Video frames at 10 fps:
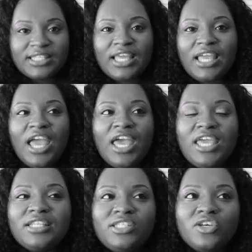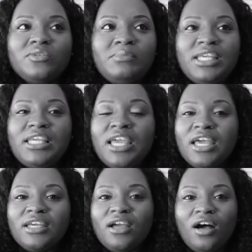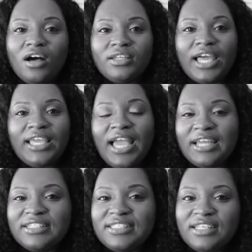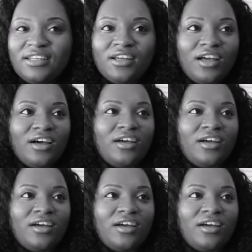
Like it took me uh, like kind of sending a,